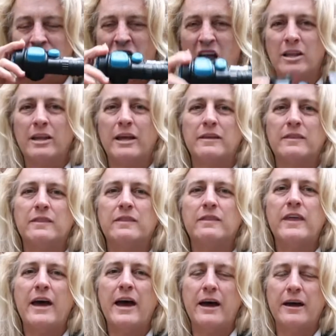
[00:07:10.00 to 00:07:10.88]
like
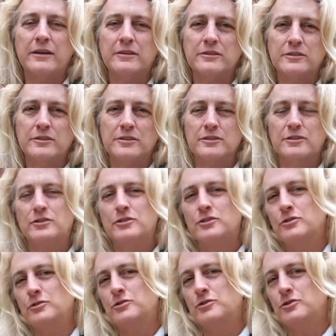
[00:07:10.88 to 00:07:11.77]
that
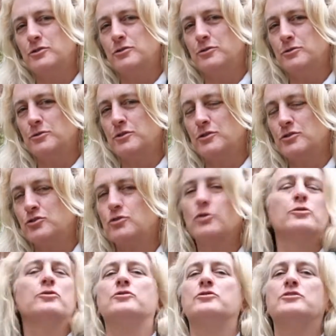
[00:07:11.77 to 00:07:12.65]
to do the
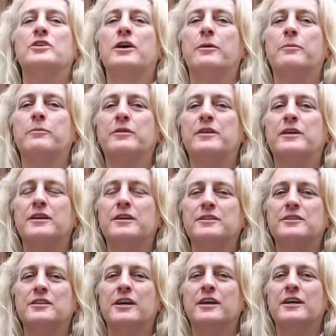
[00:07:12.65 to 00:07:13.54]
shoulder dump.
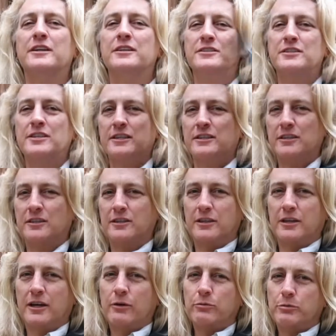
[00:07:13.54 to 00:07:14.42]
That
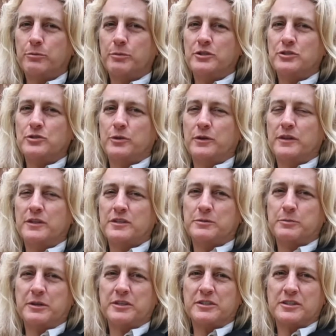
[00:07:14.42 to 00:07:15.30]
technically I would be doing this
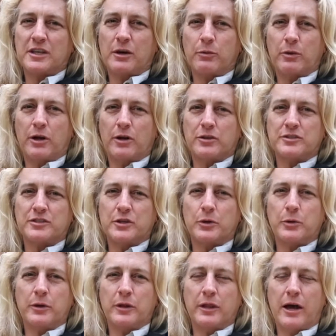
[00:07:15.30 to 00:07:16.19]
because that would
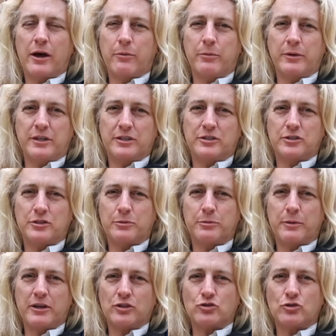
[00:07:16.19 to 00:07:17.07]
also allow me to
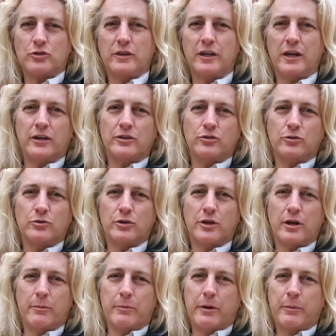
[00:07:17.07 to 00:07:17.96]
make sure that I don't
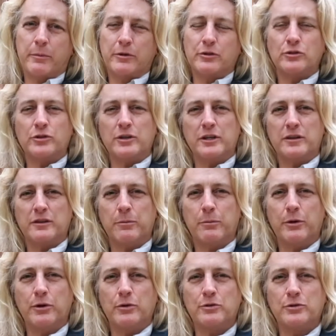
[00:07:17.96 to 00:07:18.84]
come up underneath a
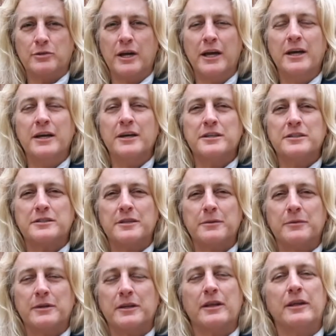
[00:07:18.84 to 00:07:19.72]
boat or
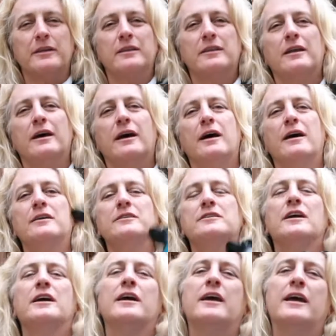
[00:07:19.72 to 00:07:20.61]
something like
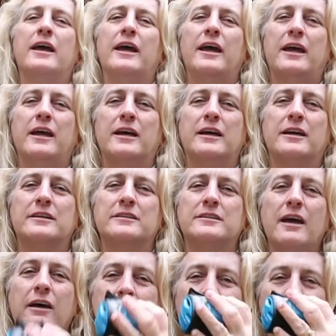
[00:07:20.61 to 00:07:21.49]
that. And
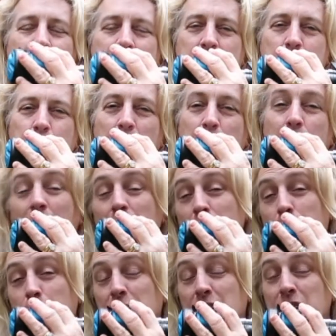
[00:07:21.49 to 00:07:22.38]
having this in my
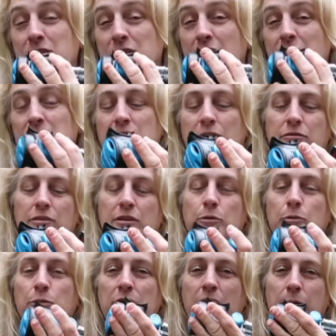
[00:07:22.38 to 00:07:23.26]
mouth means I
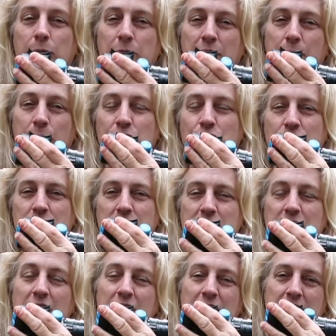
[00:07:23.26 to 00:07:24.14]
definitely would not be able to
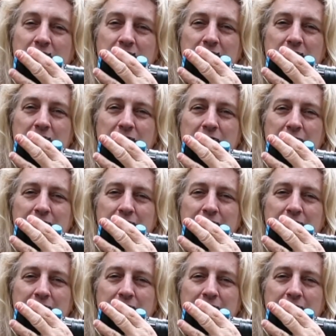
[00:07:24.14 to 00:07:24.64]
extend this